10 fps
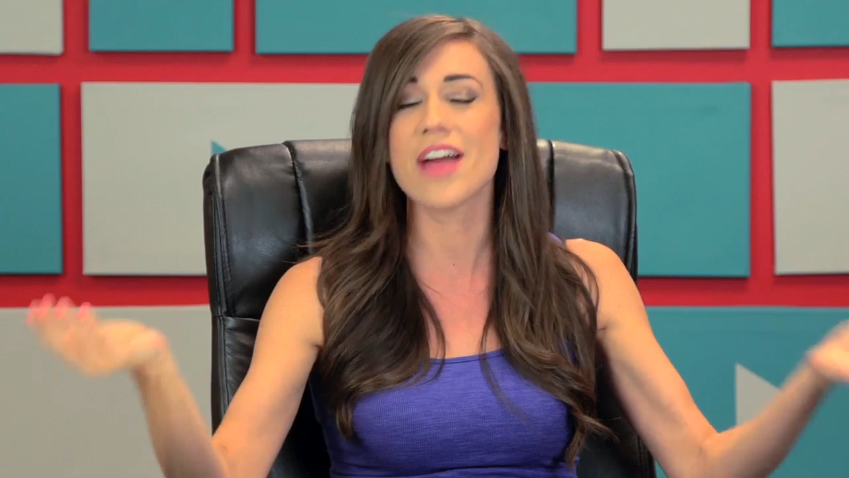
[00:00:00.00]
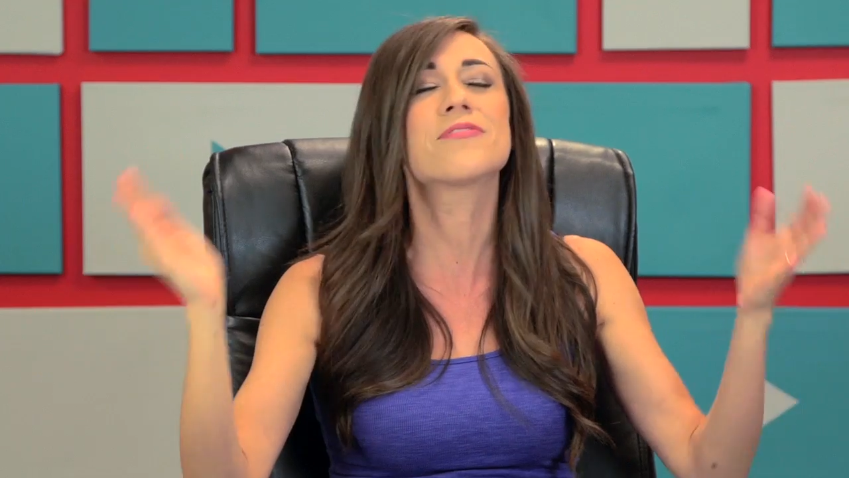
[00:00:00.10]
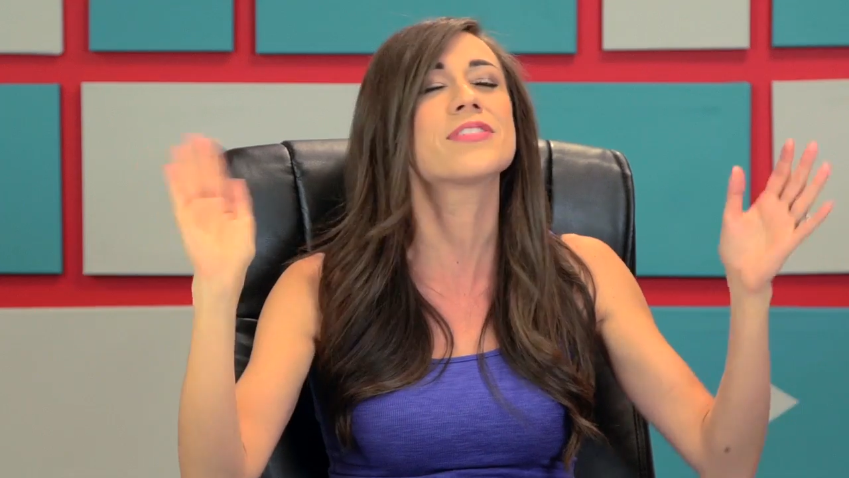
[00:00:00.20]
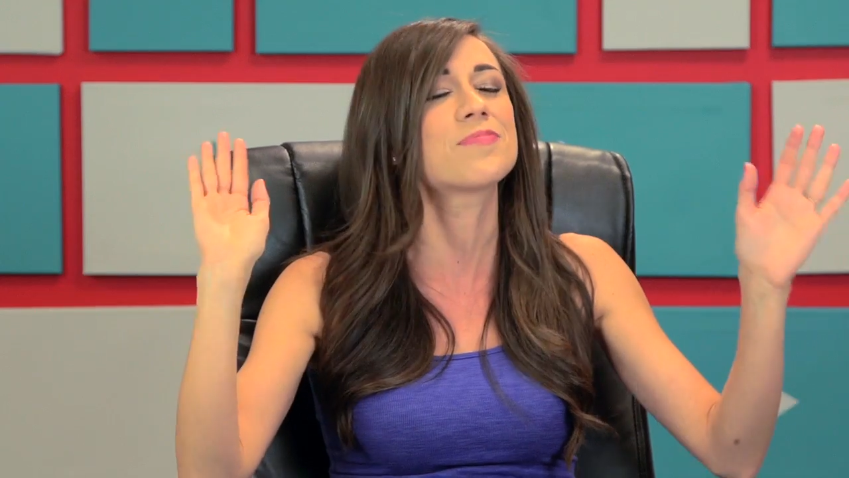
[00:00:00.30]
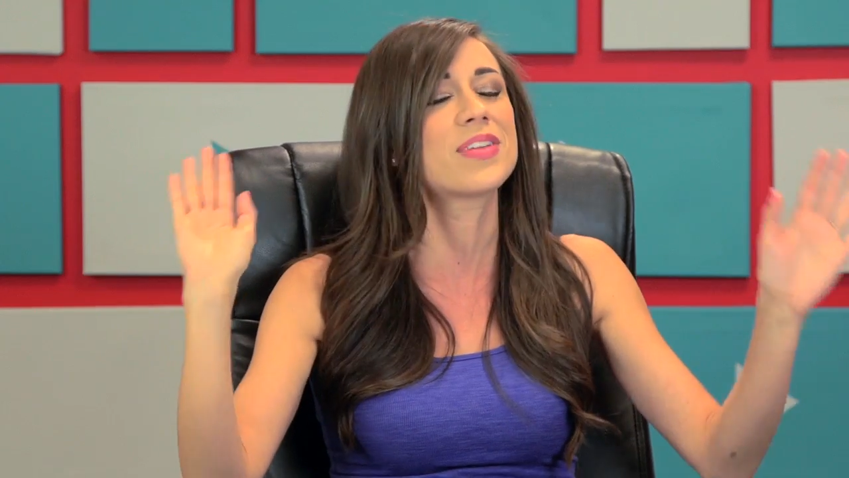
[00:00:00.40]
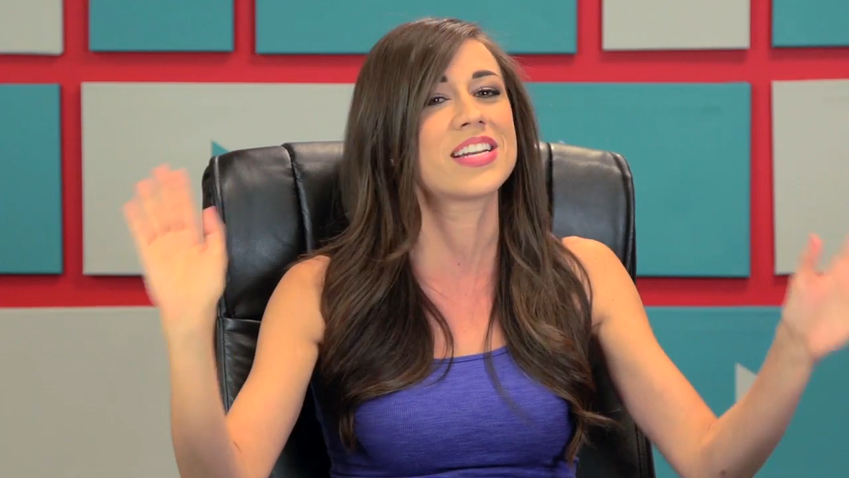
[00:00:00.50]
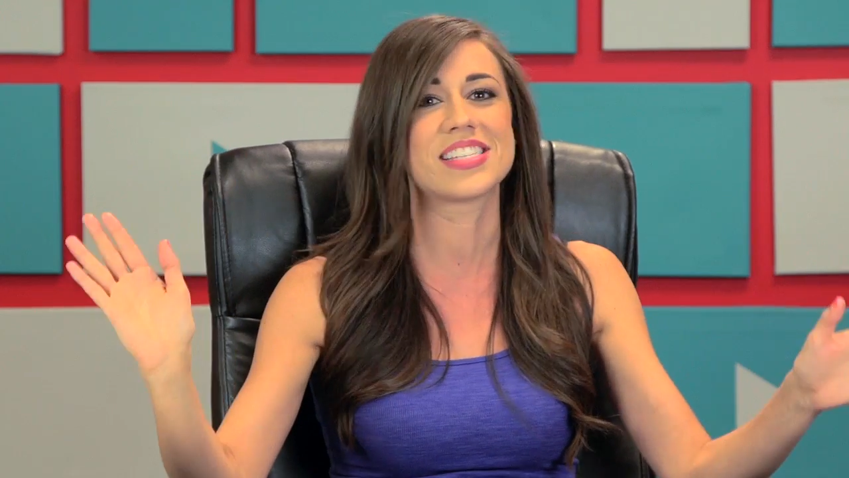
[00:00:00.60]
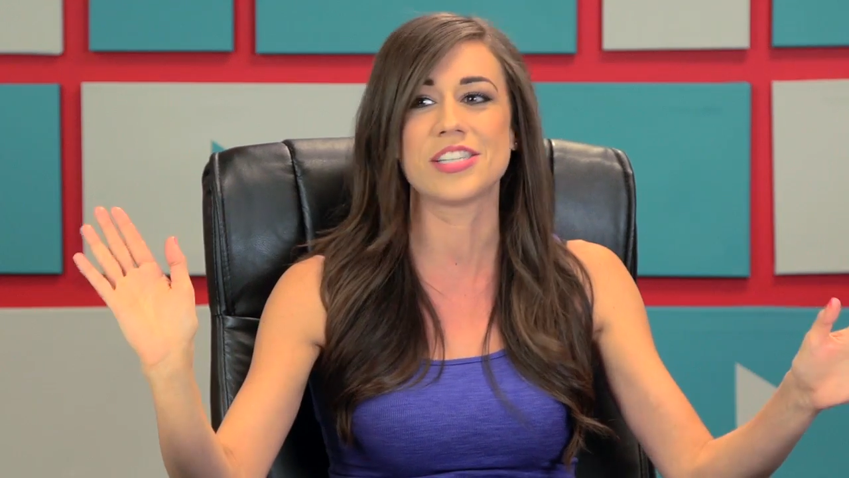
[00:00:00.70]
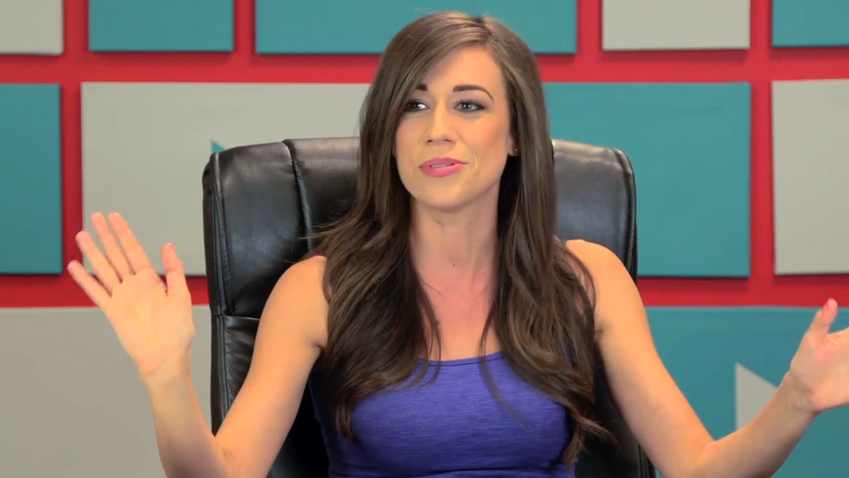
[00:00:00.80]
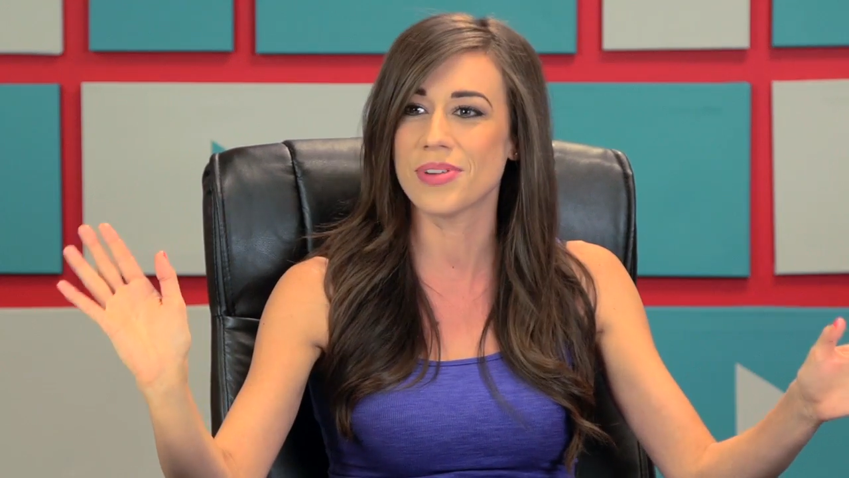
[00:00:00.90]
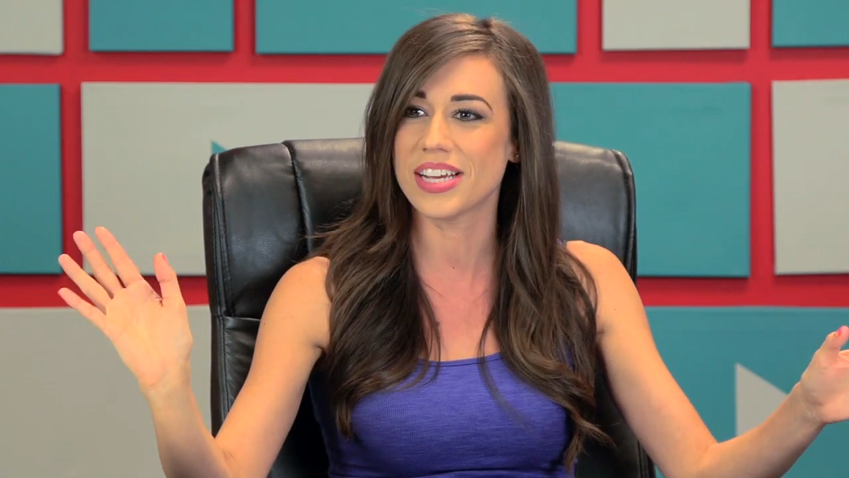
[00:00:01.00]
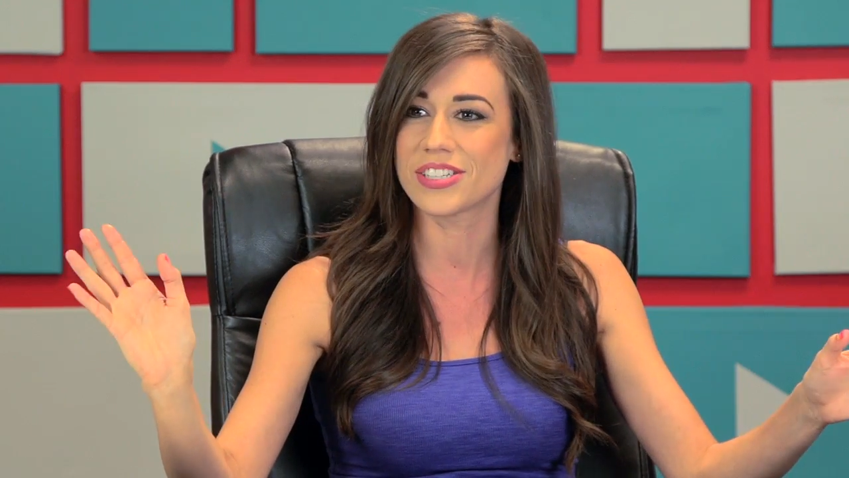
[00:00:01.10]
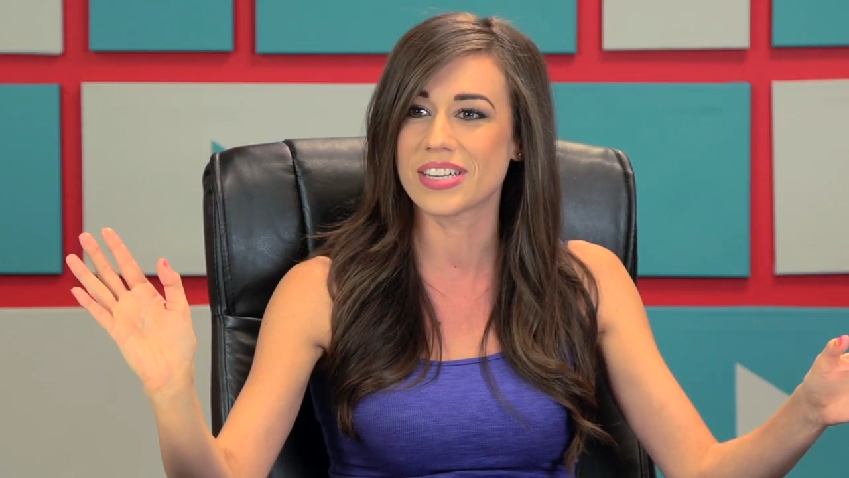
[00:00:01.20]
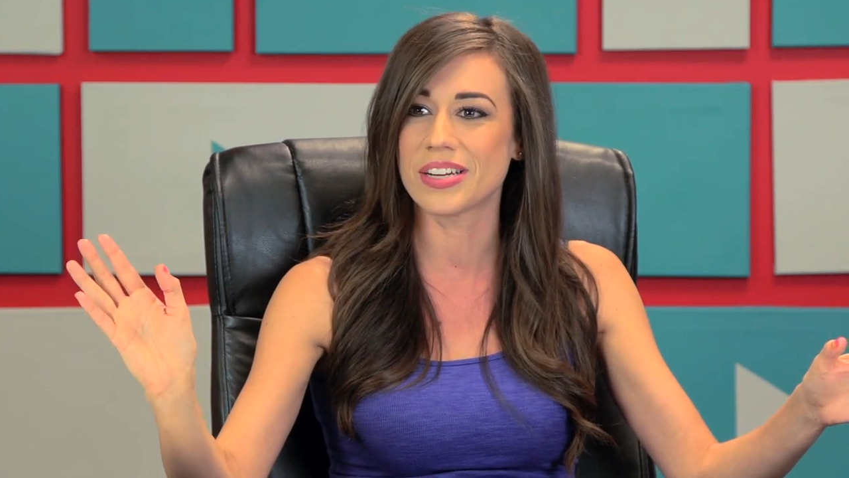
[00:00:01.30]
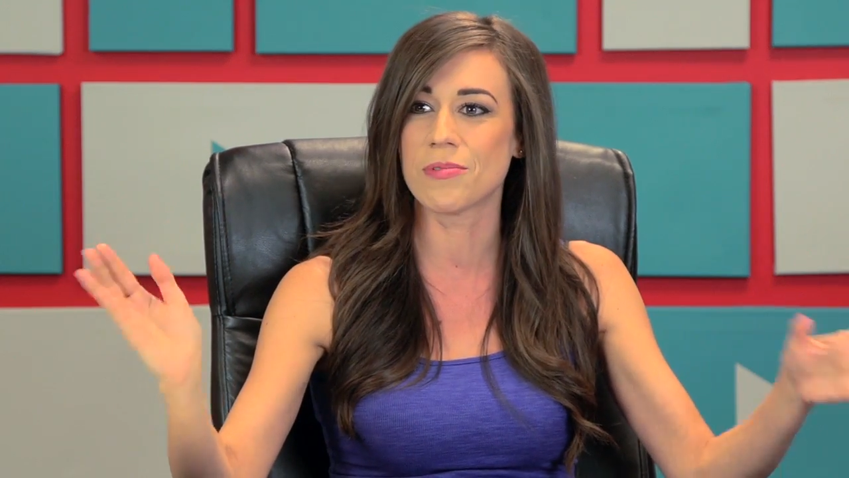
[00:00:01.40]
Everyone's been in a
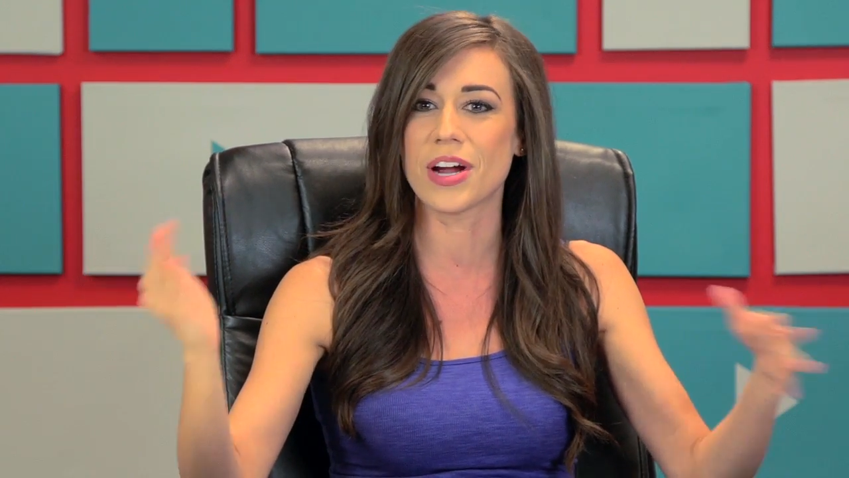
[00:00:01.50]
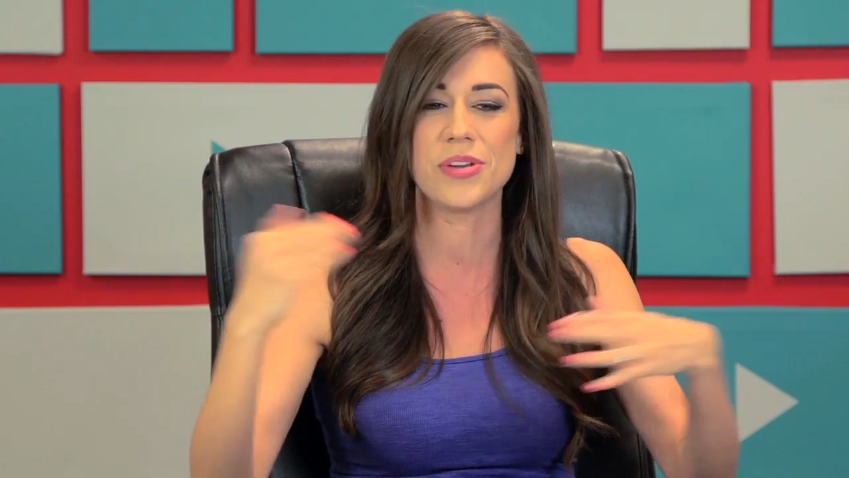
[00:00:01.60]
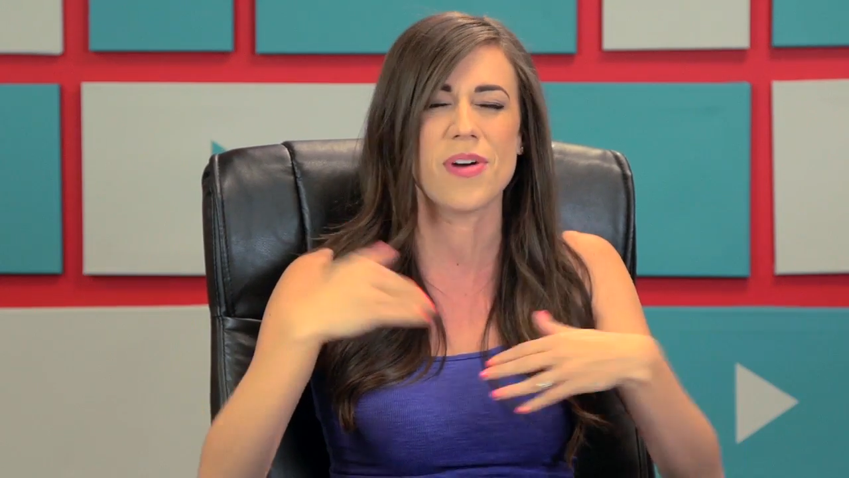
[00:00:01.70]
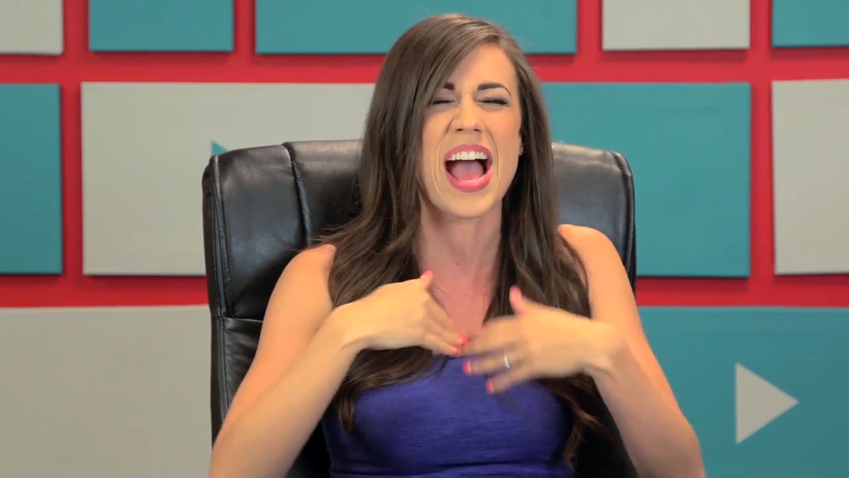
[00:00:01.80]
situation where you